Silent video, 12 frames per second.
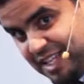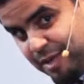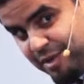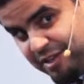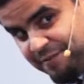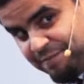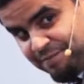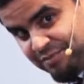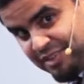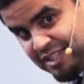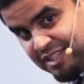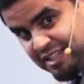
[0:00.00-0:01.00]
Amen?
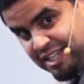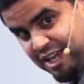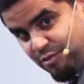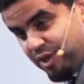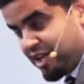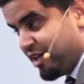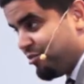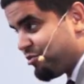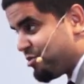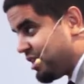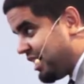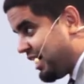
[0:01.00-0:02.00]
If we come
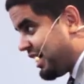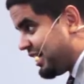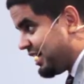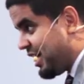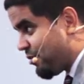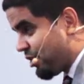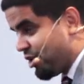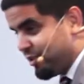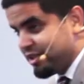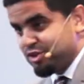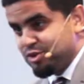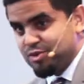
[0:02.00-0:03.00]
from God and we're
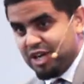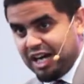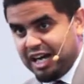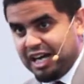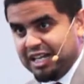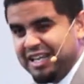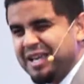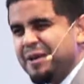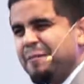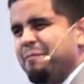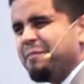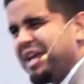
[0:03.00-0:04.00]
going to God,
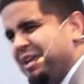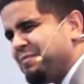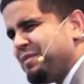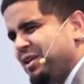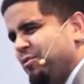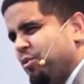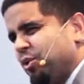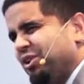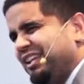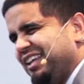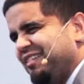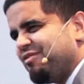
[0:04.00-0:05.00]
maybe
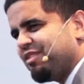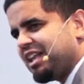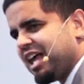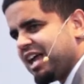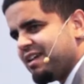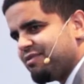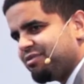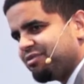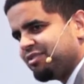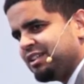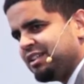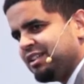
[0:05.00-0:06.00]
we'll live
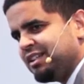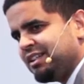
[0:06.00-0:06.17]
life